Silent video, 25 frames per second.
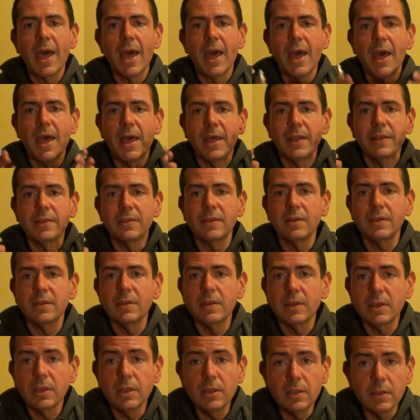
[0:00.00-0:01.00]
and
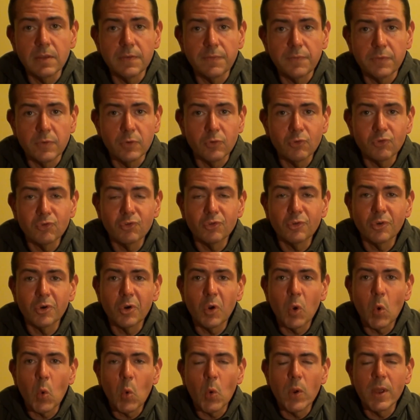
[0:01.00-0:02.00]
in the
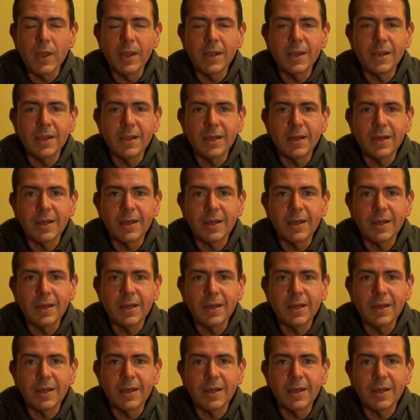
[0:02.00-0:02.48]
future will